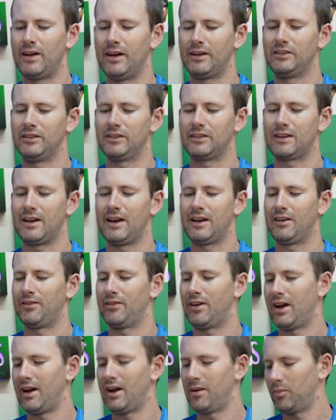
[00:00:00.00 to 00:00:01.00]
I just kind
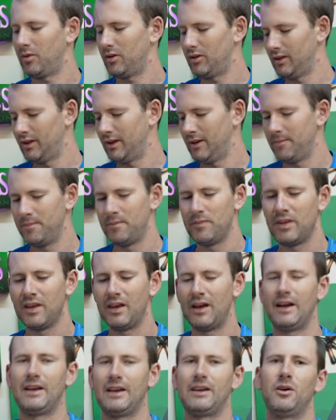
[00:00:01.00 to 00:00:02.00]
of eyeball it.
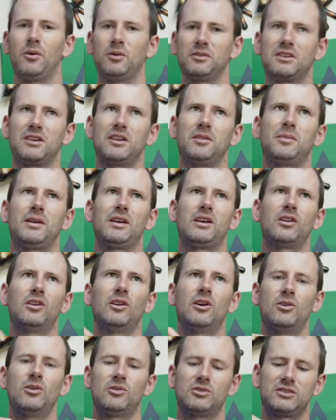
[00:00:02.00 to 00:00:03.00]
I know it's going to be
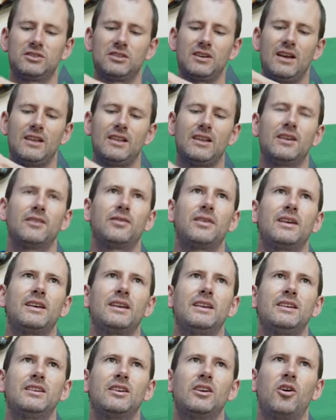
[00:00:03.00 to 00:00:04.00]
close. And then if I
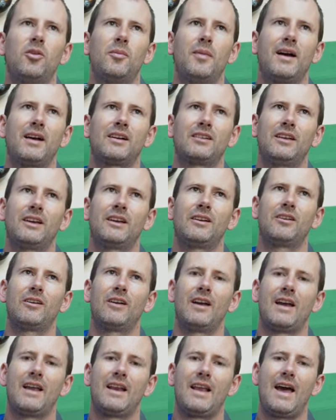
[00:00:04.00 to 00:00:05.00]
need to go back later
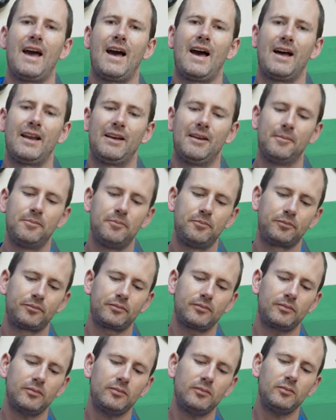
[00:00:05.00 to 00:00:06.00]
and add
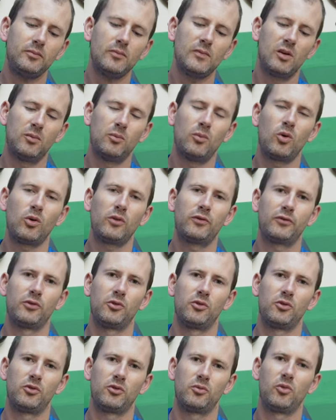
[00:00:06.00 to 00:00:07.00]
more
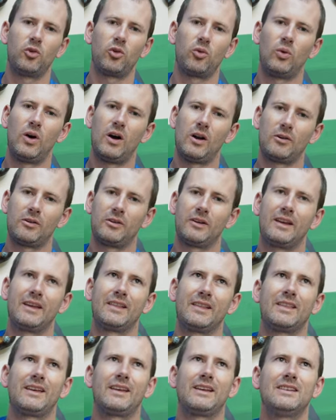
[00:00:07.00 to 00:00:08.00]
food or more water to
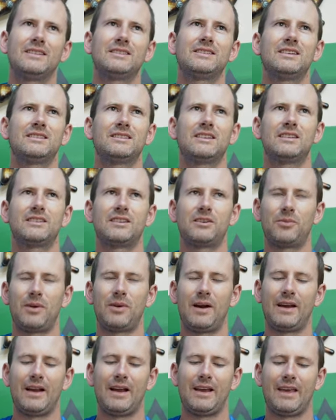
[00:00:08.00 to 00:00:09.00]
get the consistency
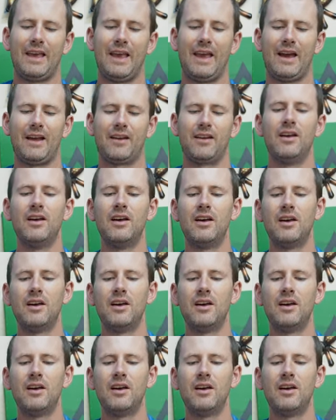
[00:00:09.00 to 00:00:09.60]
right, I can.